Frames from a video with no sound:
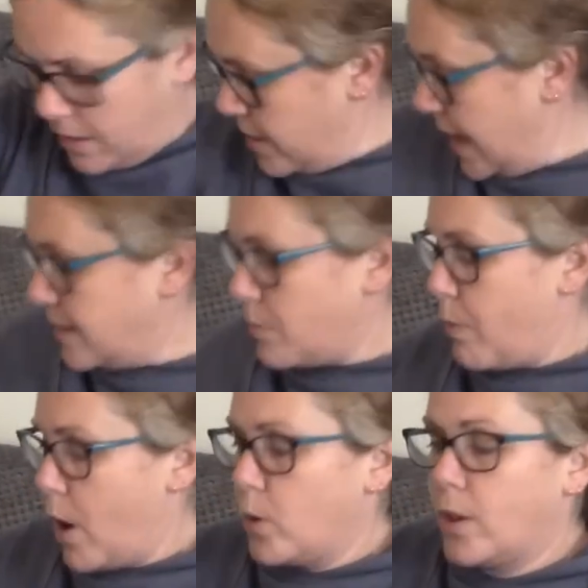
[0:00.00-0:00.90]
These are
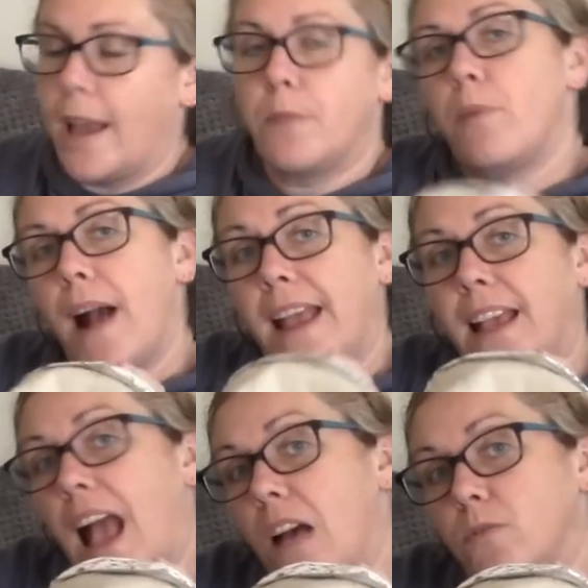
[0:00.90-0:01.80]
both like plain
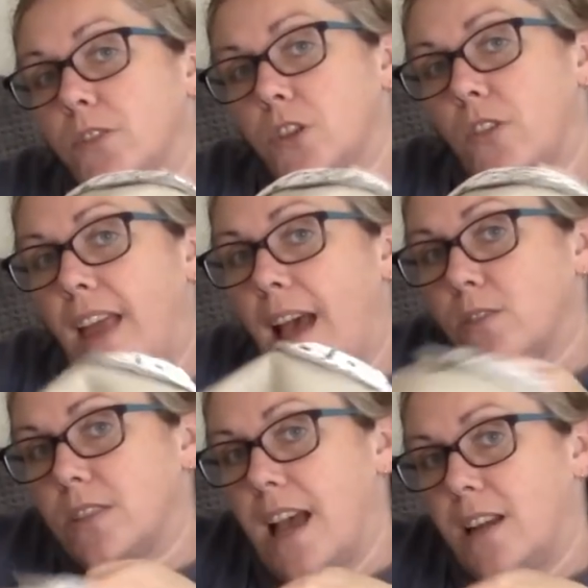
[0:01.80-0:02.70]
canvas on the
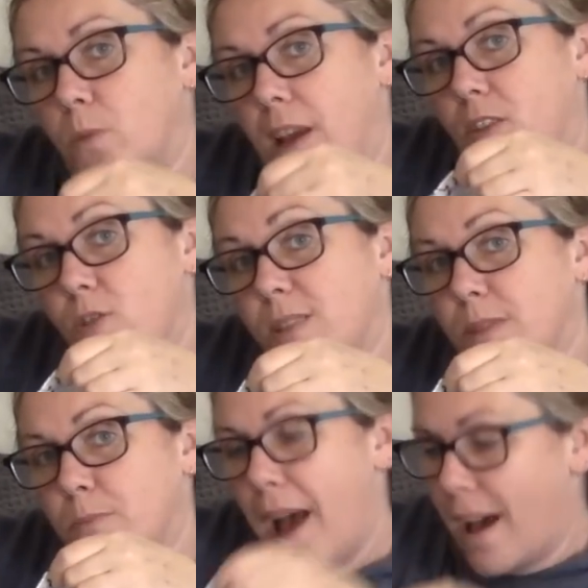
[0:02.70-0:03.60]
outside with
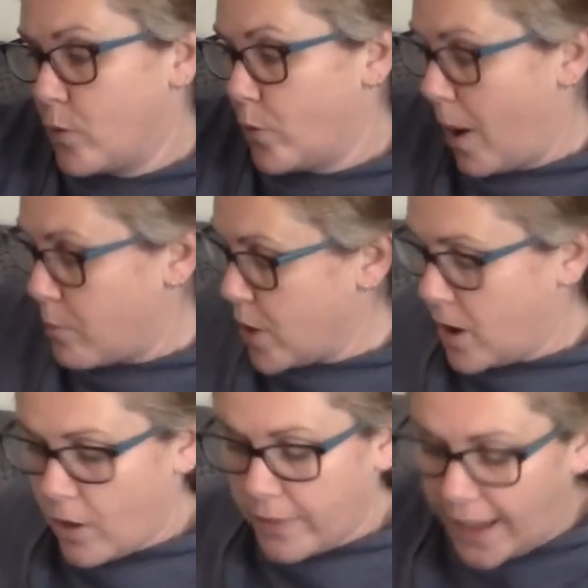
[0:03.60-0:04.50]
Christmas pattern fabric
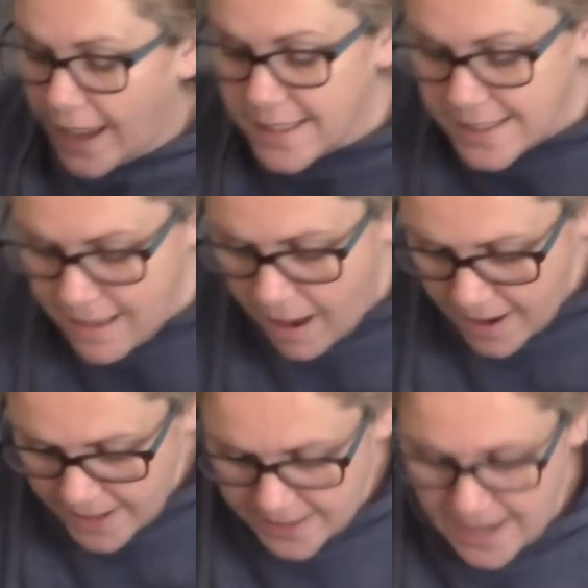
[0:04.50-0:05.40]
on the
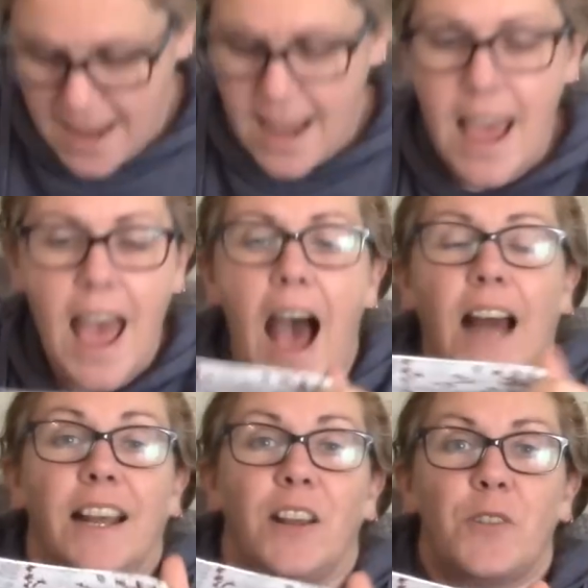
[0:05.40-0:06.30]
inside.
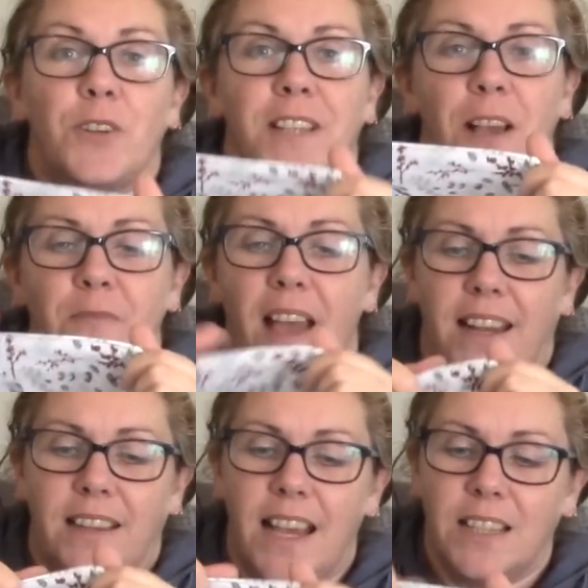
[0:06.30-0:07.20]
And I also
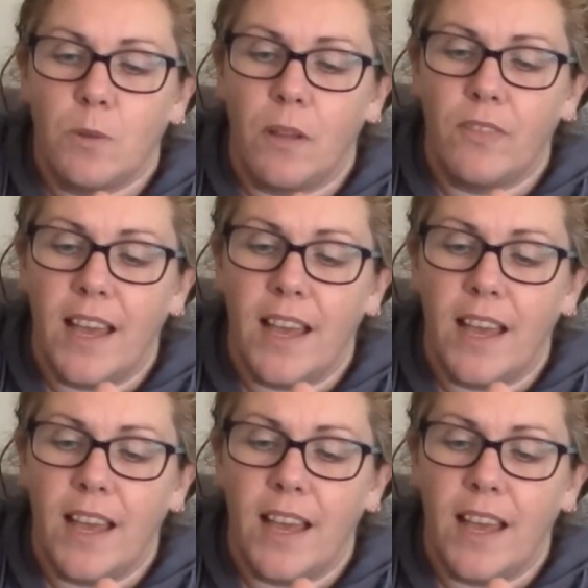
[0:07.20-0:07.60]
made this one.